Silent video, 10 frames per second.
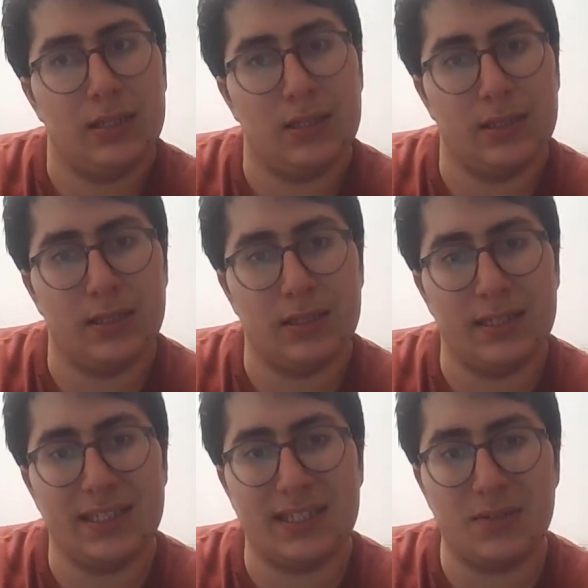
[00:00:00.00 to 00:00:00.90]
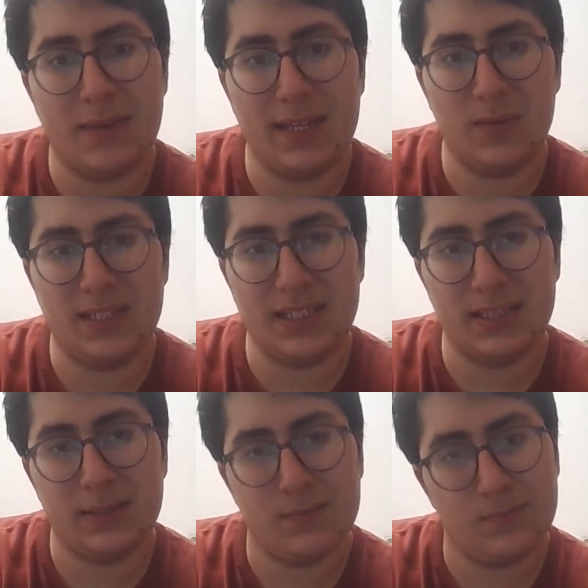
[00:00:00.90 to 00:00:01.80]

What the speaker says: it's remained within